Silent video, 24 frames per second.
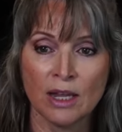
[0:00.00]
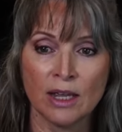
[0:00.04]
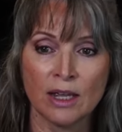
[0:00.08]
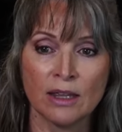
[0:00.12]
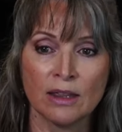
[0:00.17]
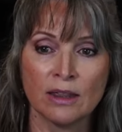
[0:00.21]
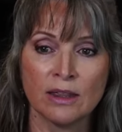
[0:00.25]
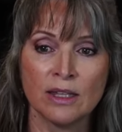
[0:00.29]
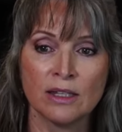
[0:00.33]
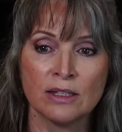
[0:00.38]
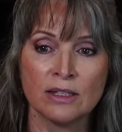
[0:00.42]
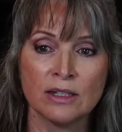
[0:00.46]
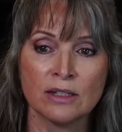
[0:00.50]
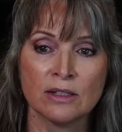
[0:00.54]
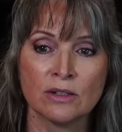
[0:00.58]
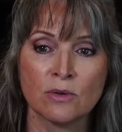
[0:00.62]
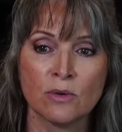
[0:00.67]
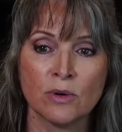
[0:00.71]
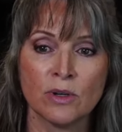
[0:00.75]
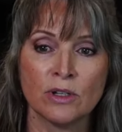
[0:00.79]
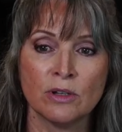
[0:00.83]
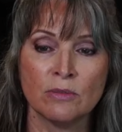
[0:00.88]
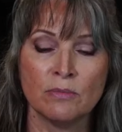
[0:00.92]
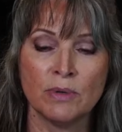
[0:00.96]
This is
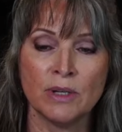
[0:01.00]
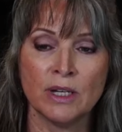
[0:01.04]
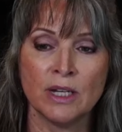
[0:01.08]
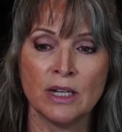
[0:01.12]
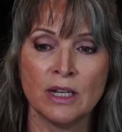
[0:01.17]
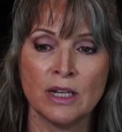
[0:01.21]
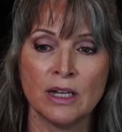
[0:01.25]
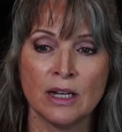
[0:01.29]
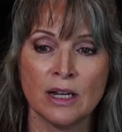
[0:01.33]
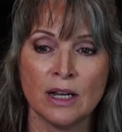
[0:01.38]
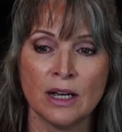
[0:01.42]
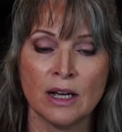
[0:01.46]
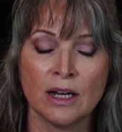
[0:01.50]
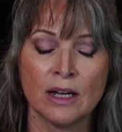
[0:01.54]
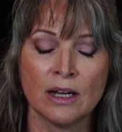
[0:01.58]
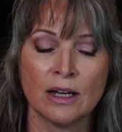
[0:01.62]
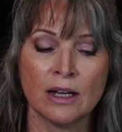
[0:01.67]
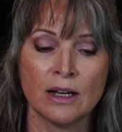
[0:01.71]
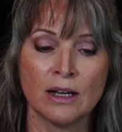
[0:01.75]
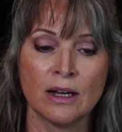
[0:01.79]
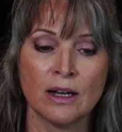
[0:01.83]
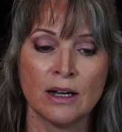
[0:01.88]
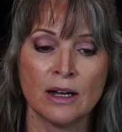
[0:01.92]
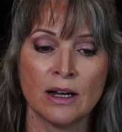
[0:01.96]
going to be
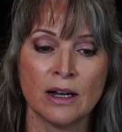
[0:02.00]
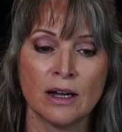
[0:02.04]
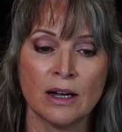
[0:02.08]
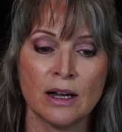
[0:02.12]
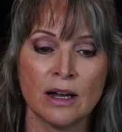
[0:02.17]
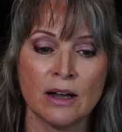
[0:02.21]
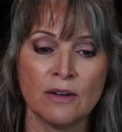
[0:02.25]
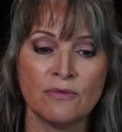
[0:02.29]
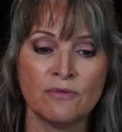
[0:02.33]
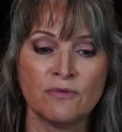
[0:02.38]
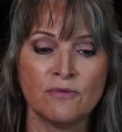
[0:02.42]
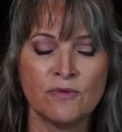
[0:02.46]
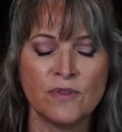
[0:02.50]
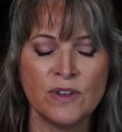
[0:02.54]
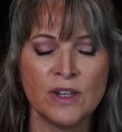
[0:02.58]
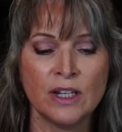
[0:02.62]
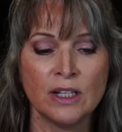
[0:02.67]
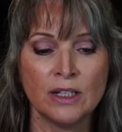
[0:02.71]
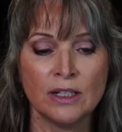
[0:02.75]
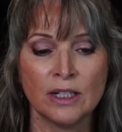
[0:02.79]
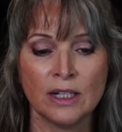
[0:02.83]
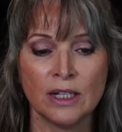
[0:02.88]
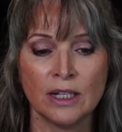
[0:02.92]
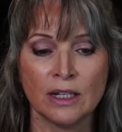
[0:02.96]
uh, a
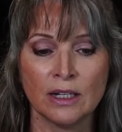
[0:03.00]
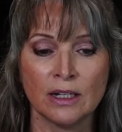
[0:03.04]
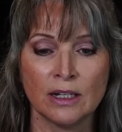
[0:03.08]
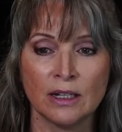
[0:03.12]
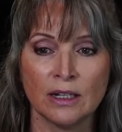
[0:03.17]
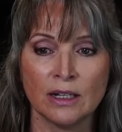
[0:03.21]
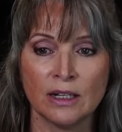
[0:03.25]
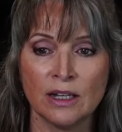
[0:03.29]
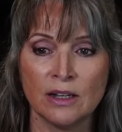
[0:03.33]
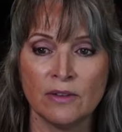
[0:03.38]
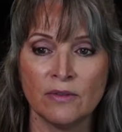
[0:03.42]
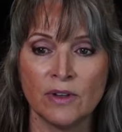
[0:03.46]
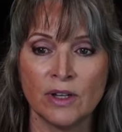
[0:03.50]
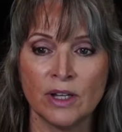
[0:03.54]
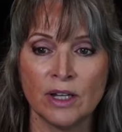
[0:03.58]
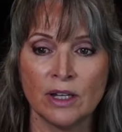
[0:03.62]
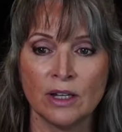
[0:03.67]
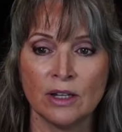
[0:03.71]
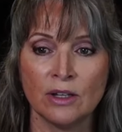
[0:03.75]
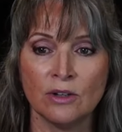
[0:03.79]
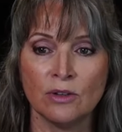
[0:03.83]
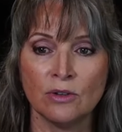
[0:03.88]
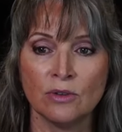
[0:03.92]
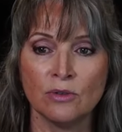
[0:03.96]
feeling
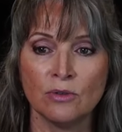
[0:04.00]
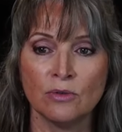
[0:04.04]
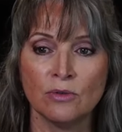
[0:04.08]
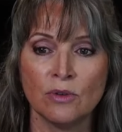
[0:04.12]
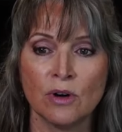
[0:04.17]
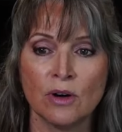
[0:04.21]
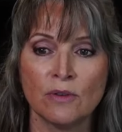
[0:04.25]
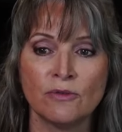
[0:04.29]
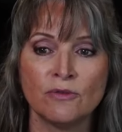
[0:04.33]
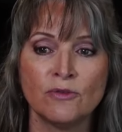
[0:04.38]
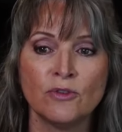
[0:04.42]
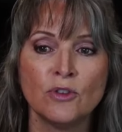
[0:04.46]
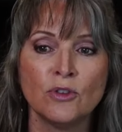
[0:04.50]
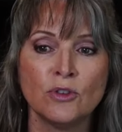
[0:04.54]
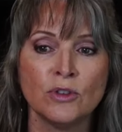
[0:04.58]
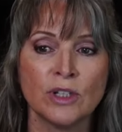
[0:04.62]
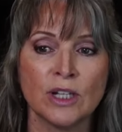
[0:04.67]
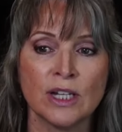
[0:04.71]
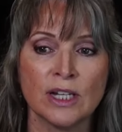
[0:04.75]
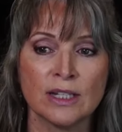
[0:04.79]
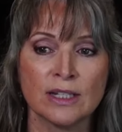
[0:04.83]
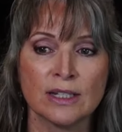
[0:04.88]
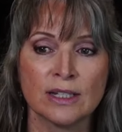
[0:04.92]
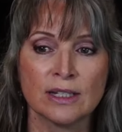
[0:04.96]
giving you
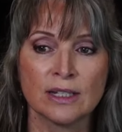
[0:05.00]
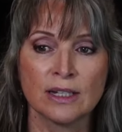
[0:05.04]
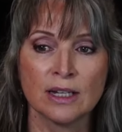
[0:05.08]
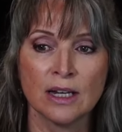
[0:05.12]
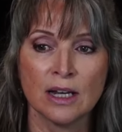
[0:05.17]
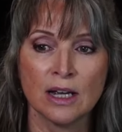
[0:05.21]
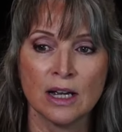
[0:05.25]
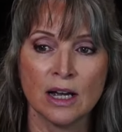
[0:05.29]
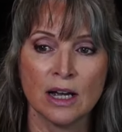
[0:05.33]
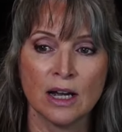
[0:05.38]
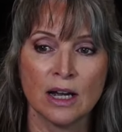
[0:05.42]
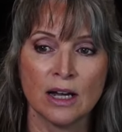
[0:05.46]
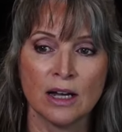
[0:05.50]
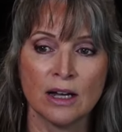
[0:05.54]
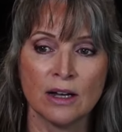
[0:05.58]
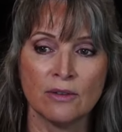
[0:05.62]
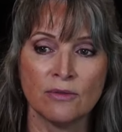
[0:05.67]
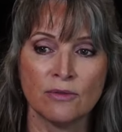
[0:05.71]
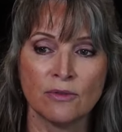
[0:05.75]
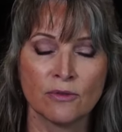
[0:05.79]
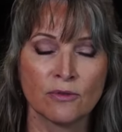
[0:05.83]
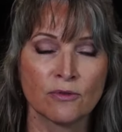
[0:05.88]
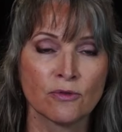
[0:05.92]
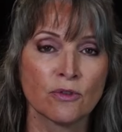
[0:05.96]
fullness
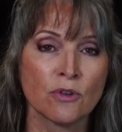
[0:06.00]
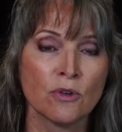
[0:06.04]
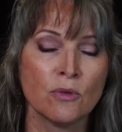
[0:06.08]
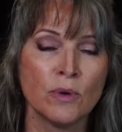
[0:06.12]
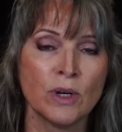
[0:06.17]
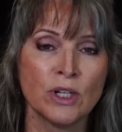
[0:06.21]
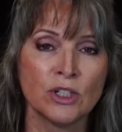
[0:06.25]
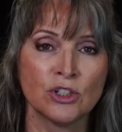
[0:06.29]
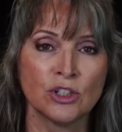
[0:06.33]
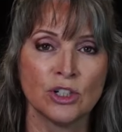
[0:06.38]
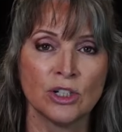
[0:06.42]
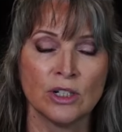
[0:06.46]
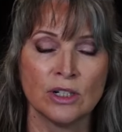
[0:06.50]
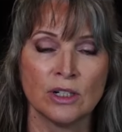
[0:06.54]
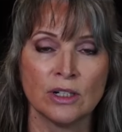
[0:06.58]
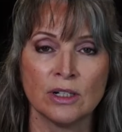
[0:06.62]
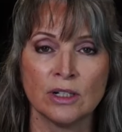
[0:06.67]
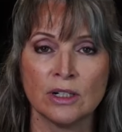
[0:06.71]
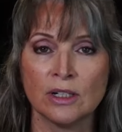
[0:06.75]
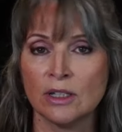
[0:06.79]
of fruition.